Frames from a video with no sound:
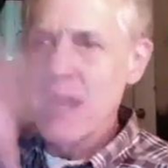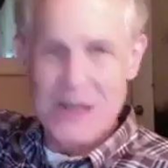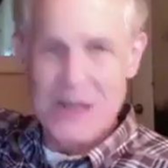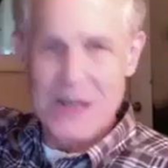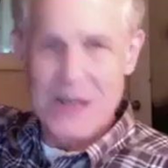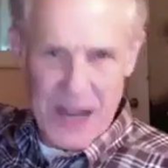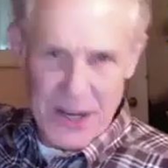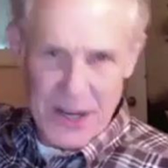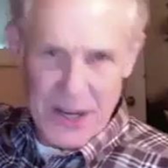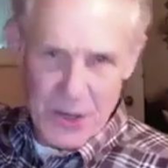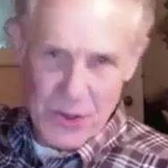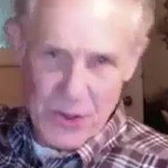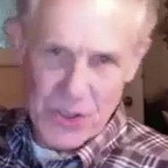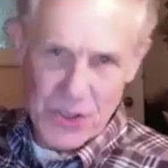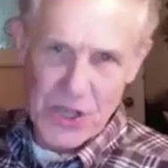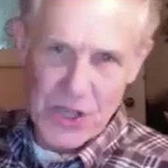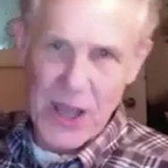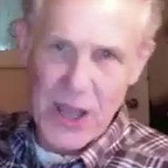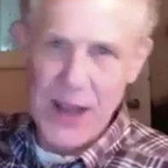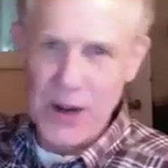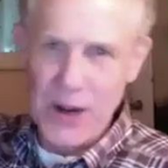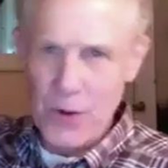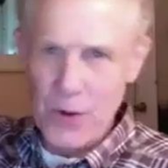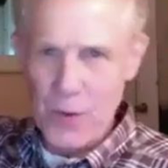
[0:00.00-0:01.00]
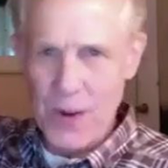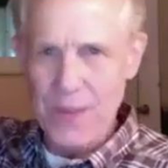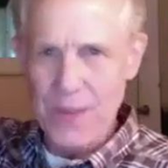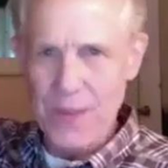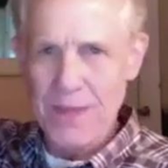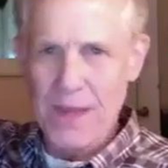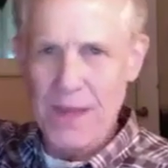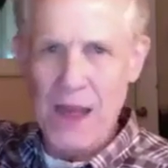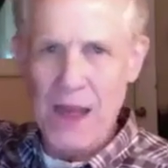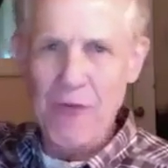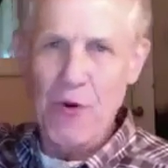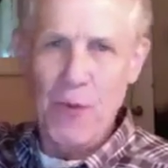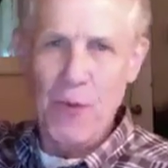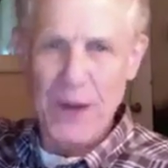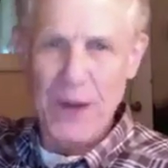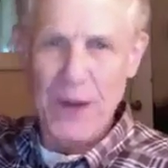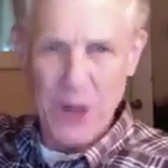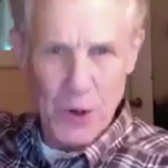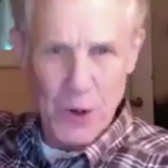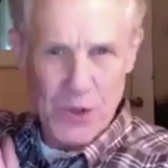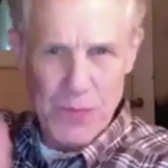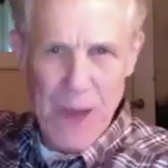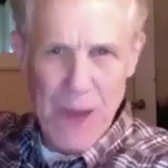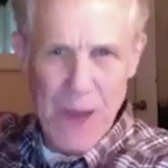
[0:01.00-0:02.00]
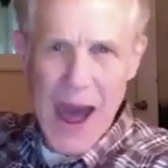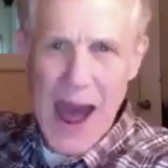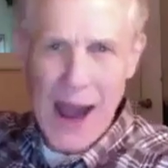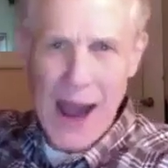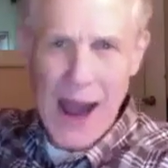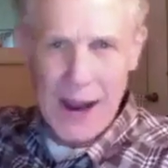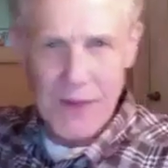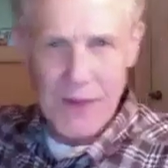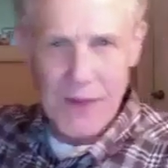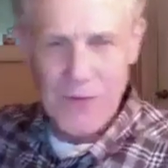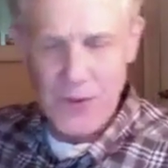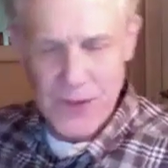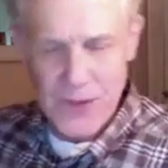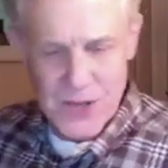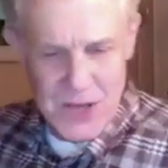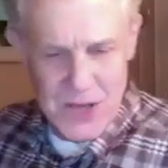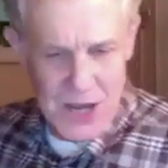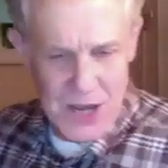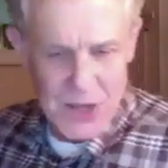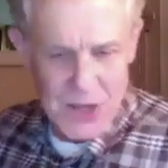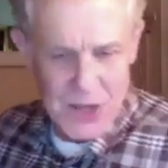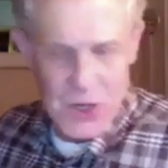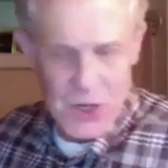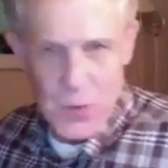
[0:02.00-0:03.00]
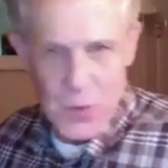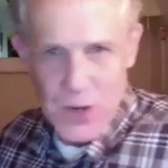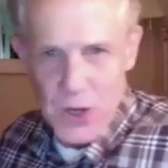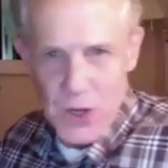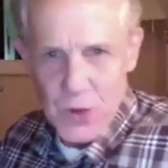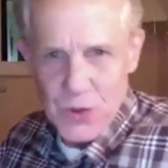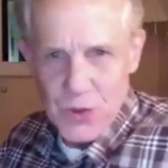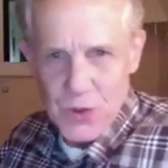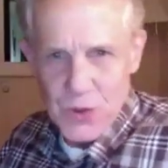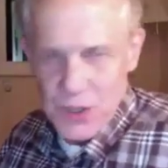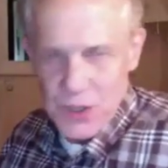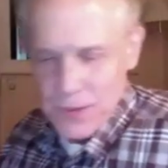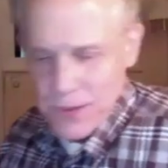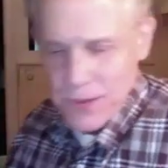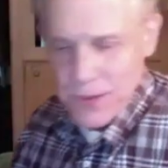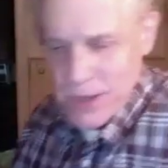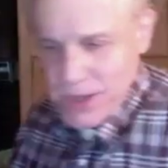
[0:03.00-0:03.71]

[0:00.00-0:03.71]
10 years later, when everyone goes back for the 10-year reunion